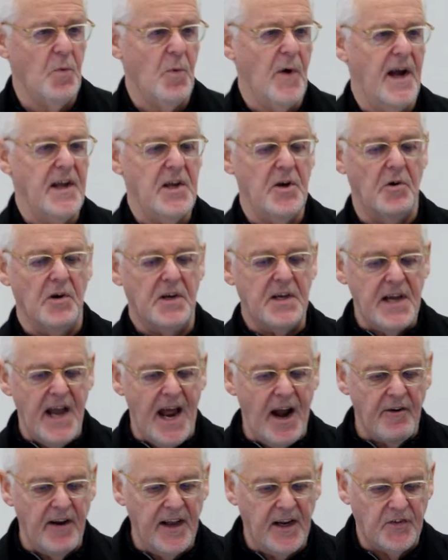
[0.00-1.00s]
where your
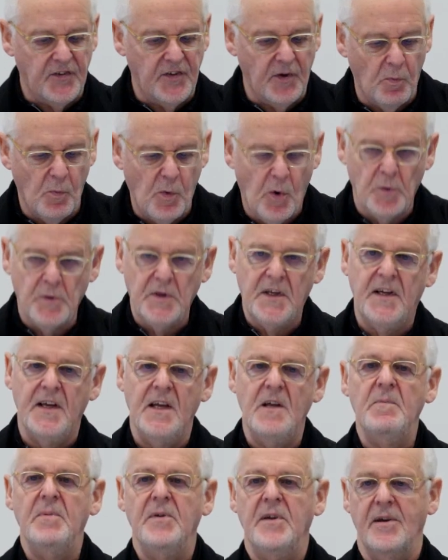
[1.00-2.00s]
character won't
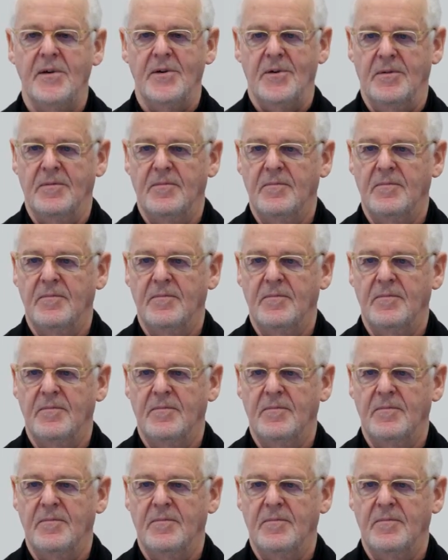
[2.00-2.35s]
keep you.